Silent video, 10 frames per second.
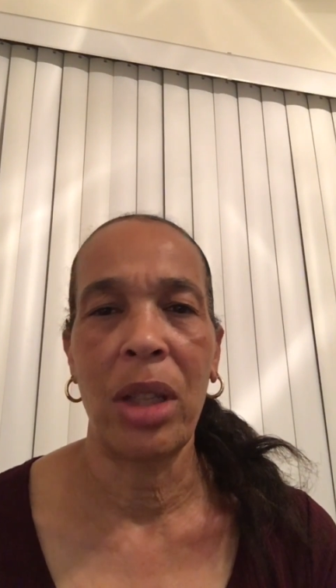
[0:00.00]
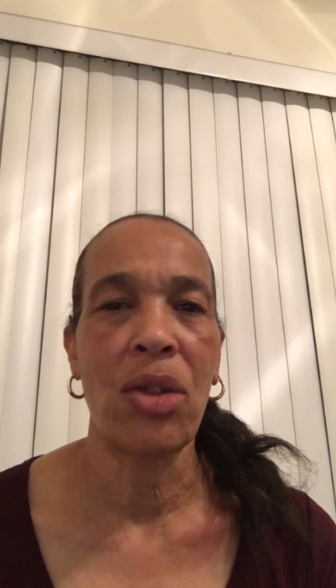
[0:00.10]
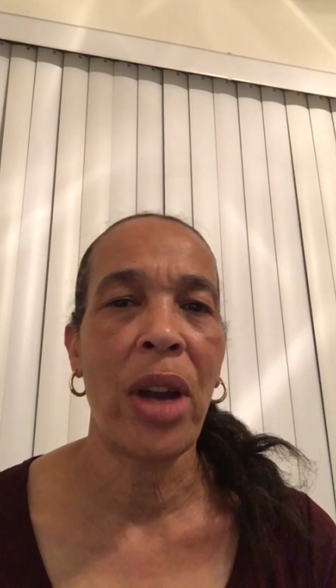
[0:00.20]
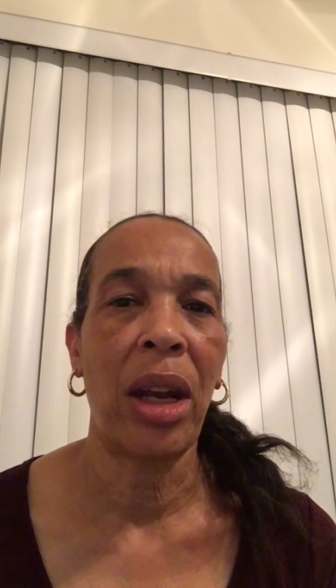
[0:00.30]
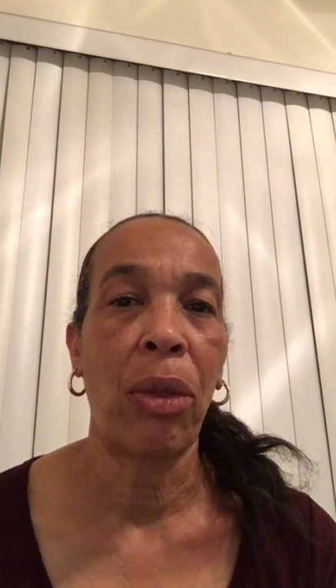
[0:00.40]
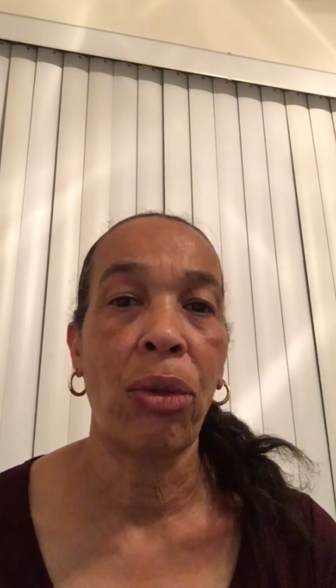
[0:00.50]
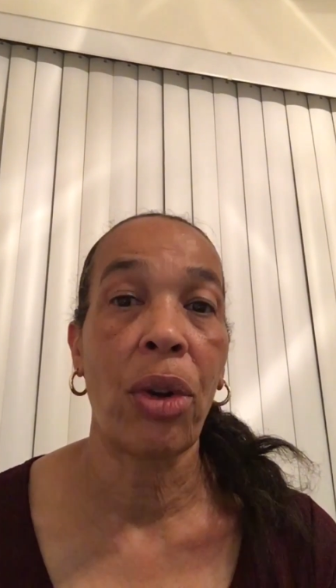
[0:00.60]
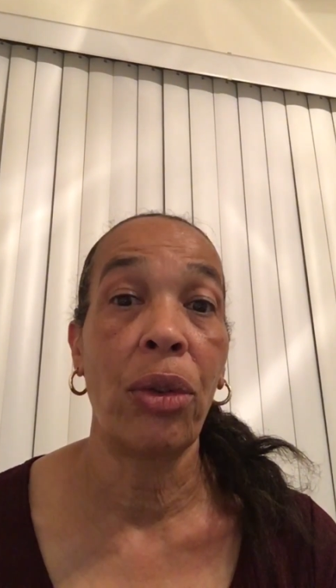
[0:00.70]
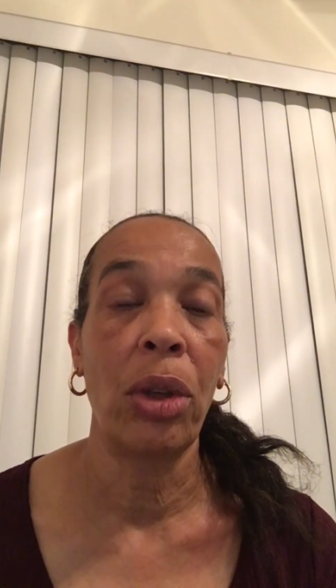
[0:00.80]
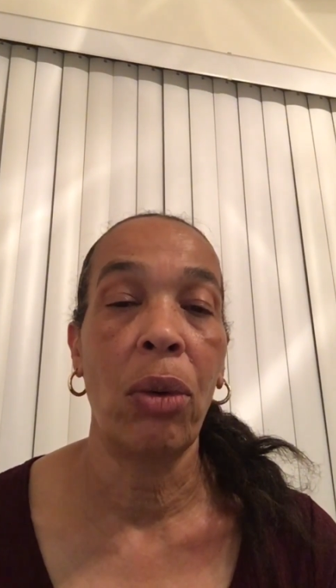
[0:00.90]
try to
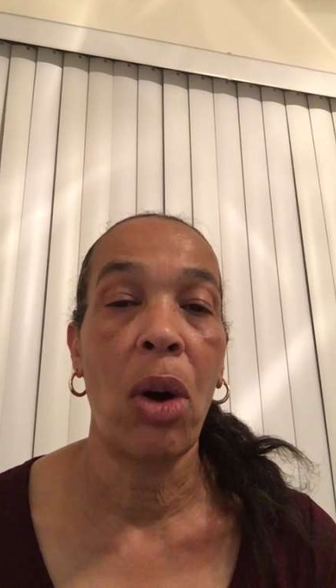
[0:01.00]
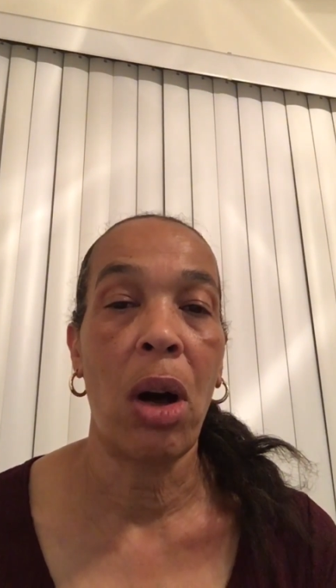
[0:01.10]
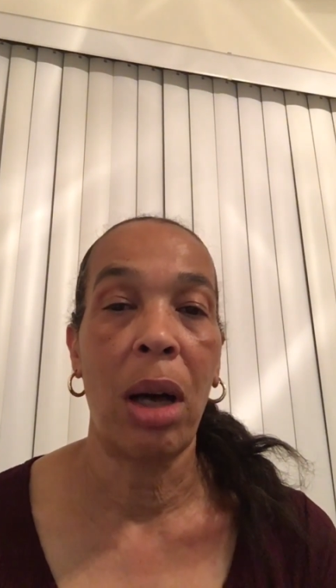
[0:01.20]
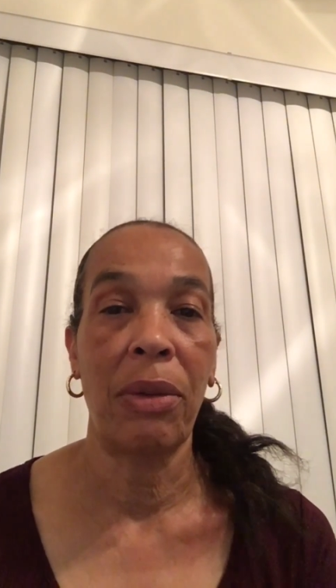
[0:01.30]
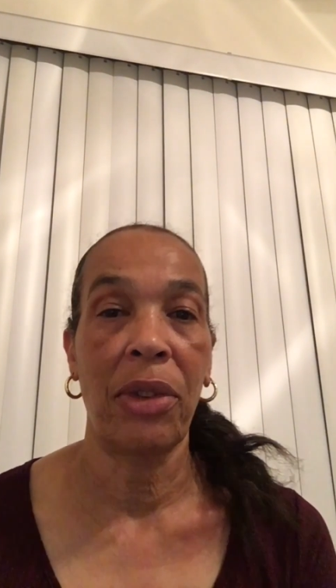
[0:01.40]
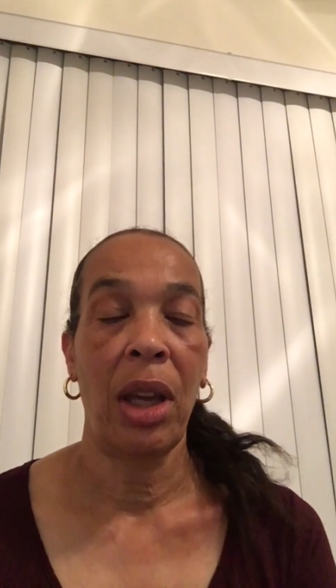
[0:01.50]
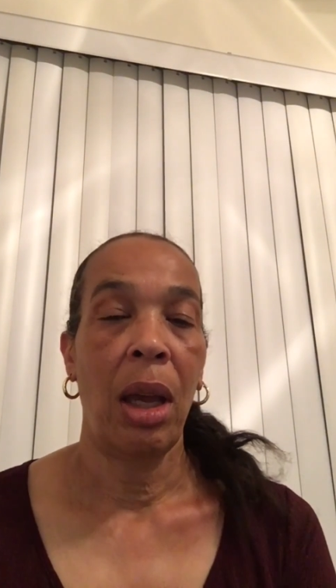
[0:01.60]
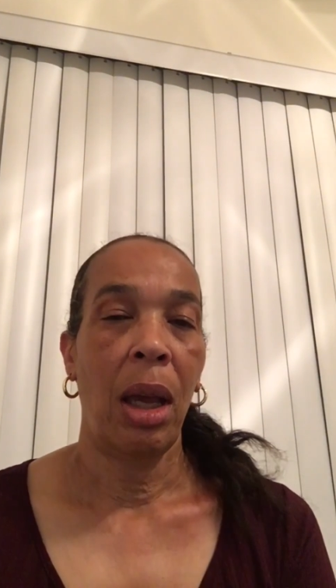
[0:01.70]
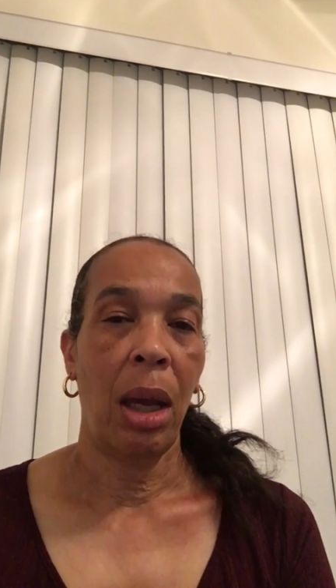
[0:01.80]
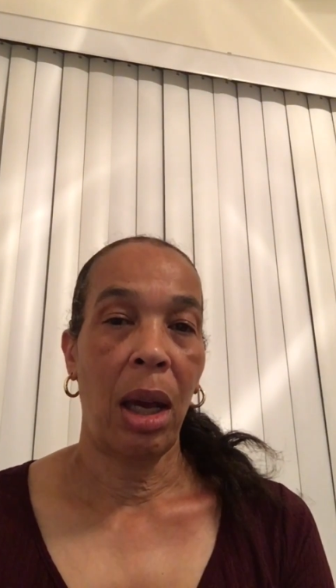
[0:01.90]
throw you off
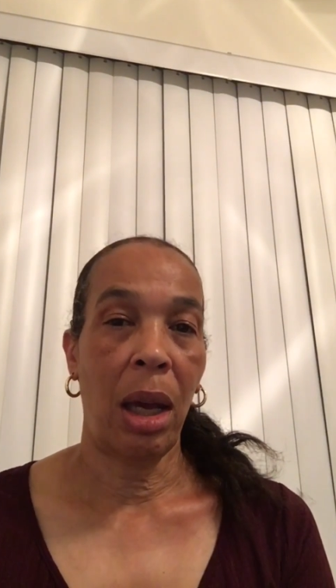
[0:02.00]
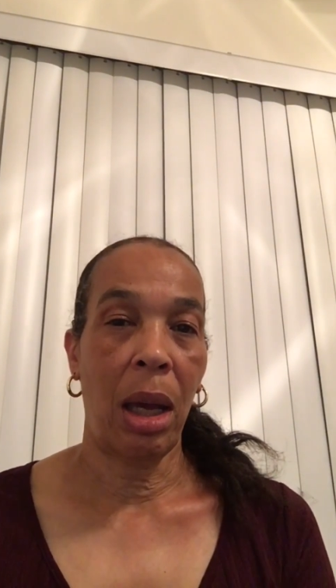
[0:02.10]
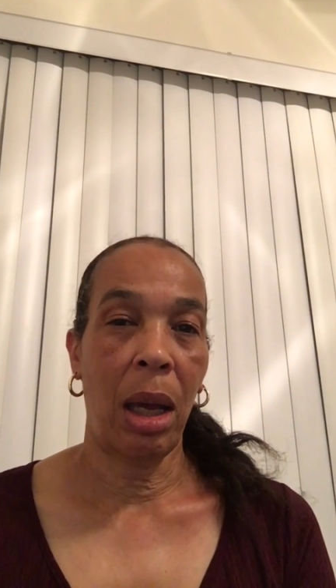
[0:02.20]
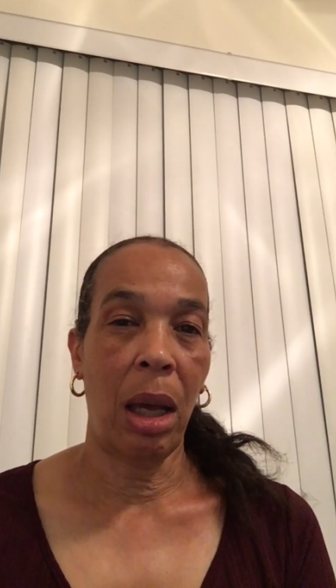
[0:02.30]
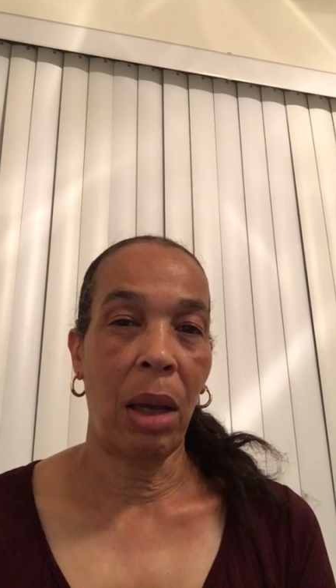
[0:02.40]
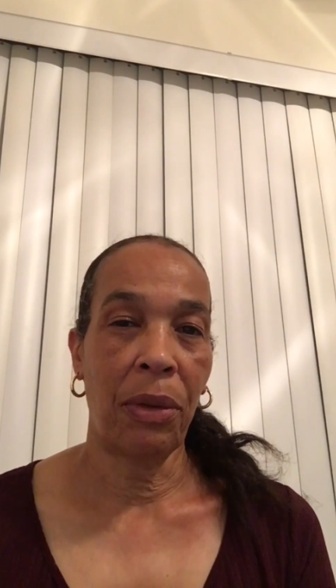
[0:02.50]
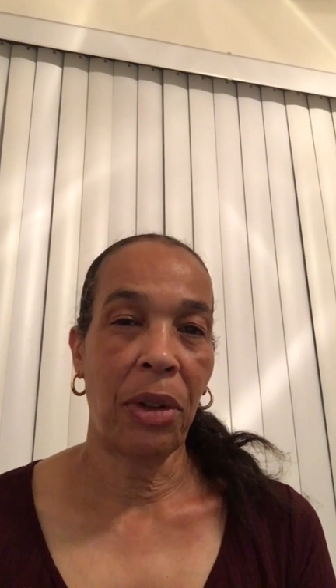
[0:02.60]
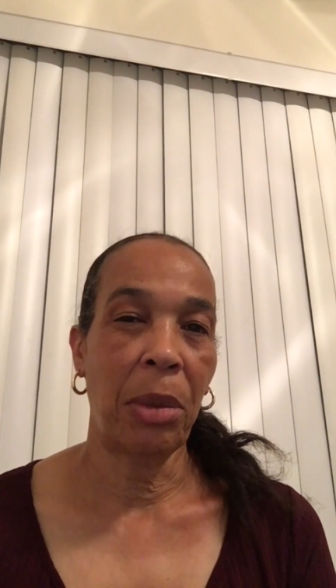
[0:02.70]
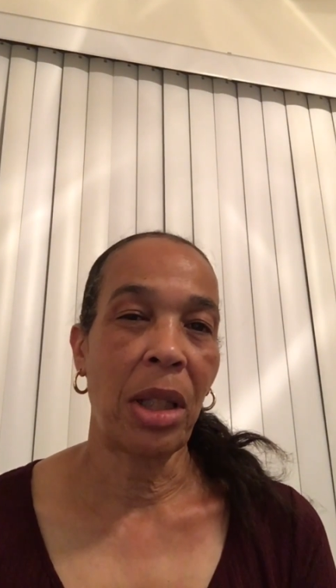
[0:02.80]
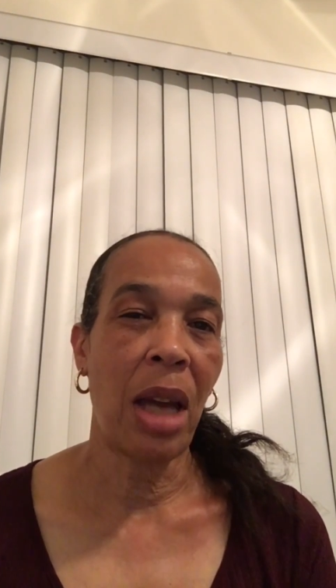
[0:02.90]

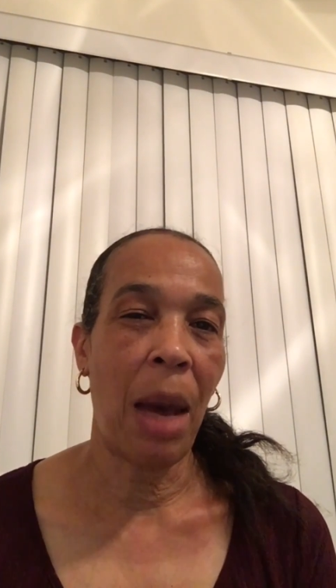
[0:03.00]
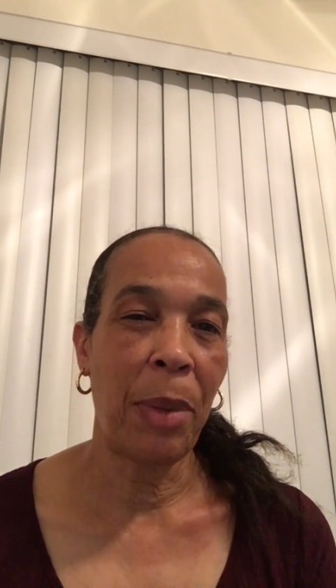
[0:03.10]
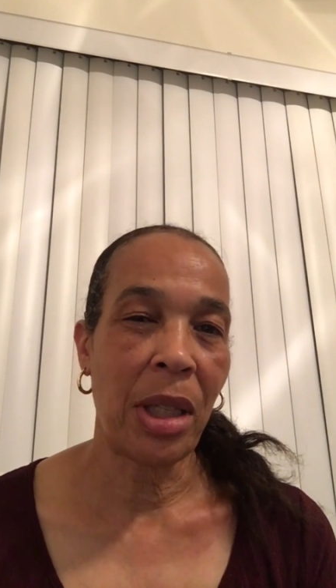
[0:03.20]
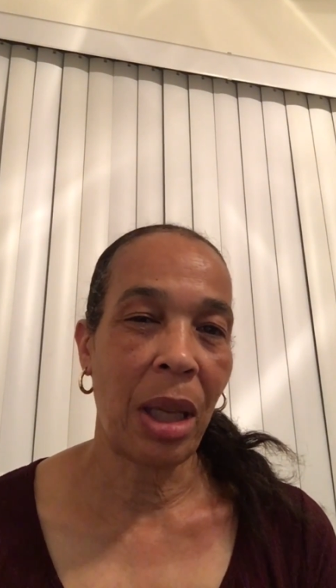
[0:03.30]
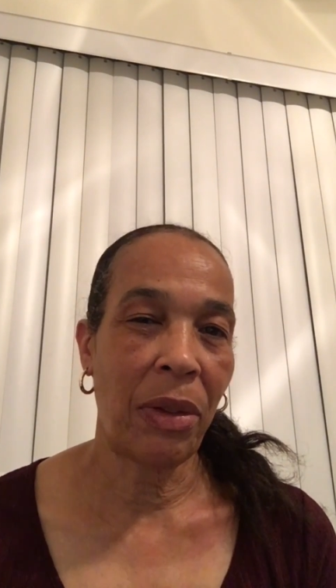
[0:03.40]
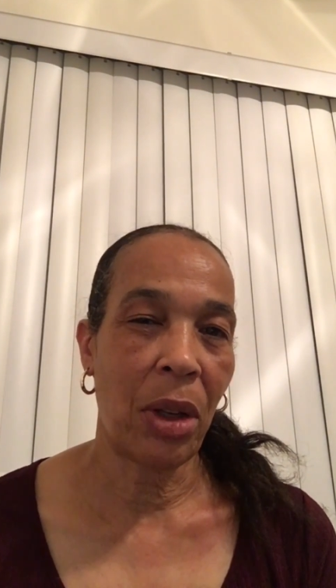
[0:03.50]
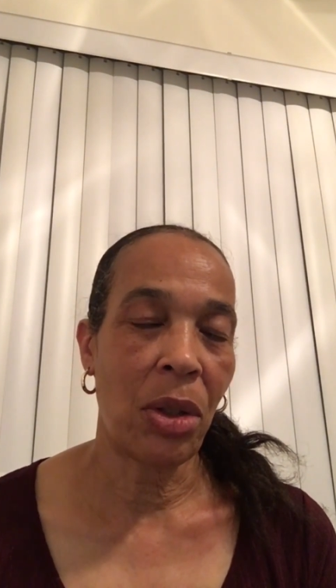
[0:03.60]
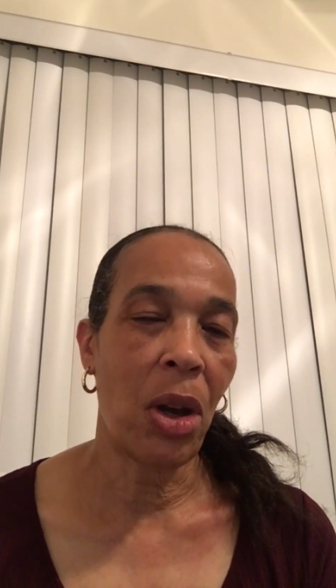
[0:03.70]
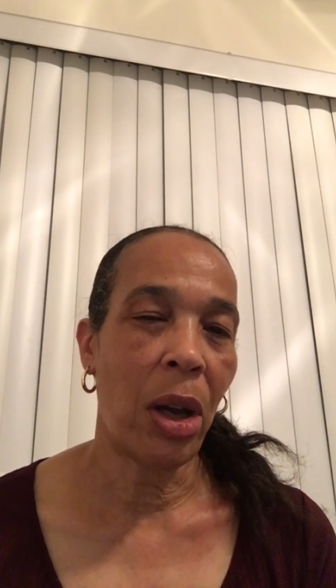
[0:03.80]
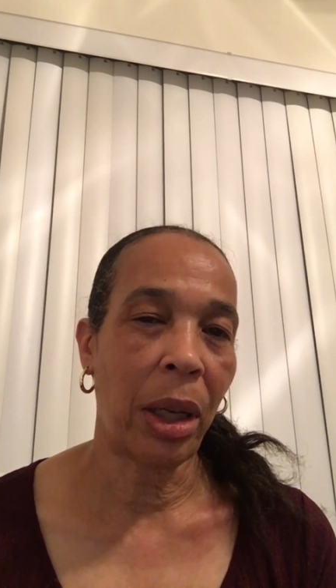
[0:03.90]
from the topics that they're
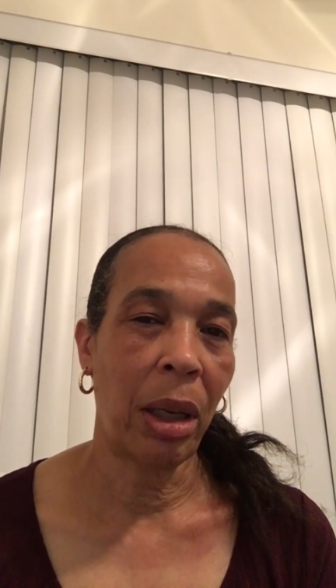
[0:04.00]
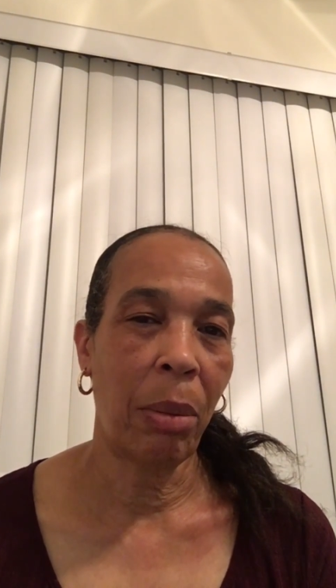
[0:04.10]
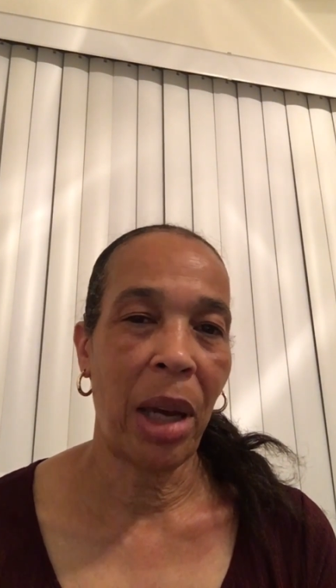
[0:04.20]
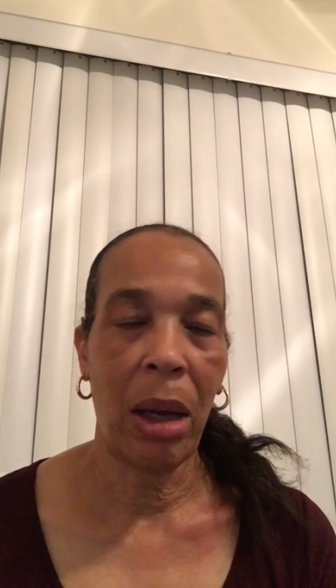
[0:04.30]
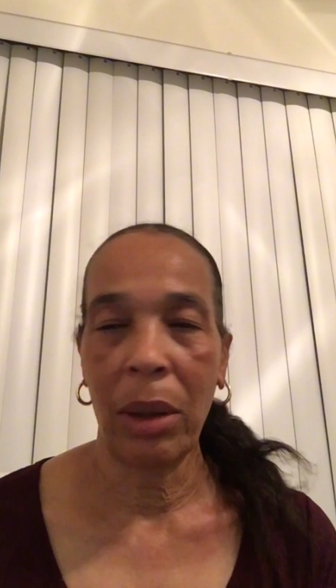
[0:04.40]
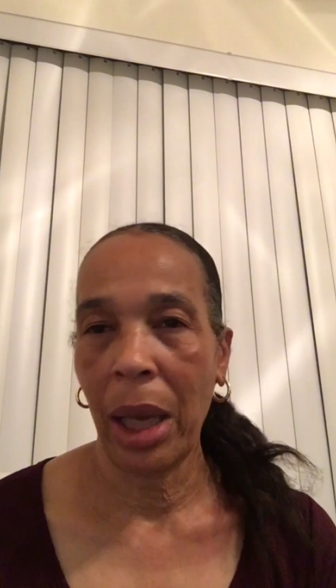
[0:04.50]
talking about.